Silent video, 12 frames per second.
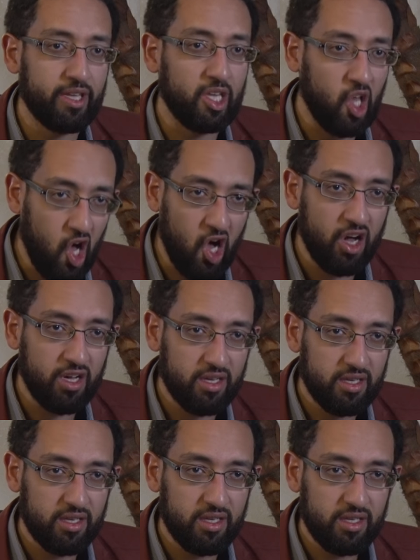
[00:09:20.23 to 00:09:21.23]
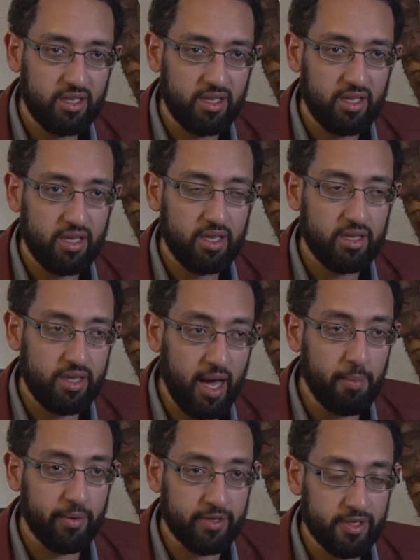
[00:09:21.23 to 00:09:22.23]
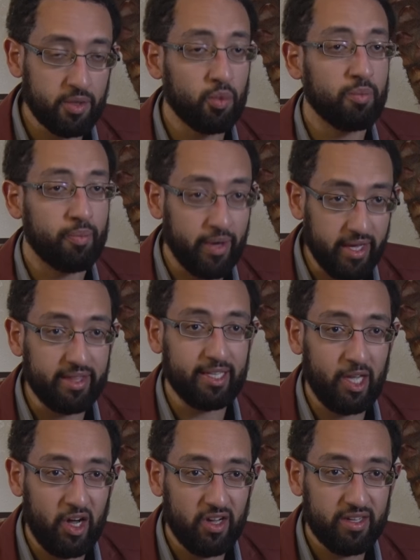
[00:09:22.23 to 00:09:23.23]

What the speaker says: law, that person will break the law.